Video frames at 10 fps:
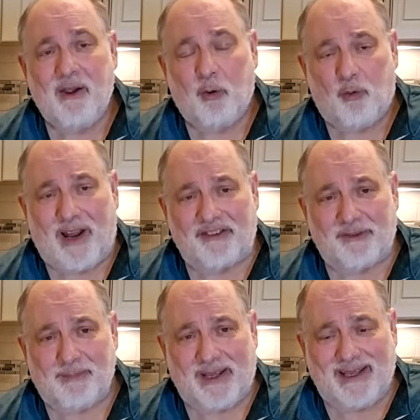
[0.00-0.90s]

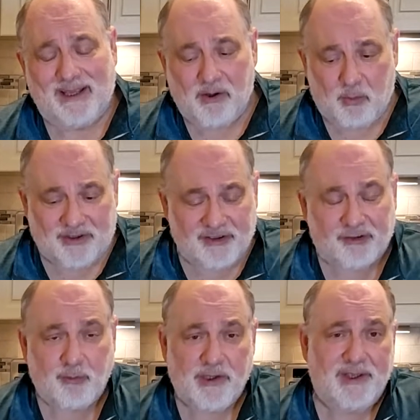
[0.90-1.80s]
recipe, which
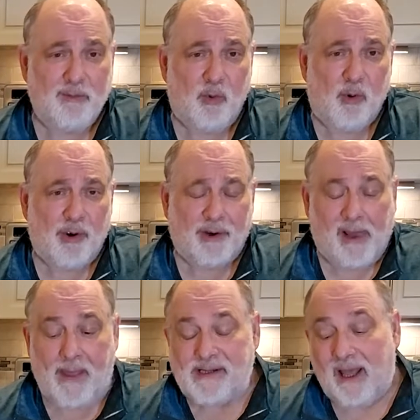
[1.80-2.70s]
is really more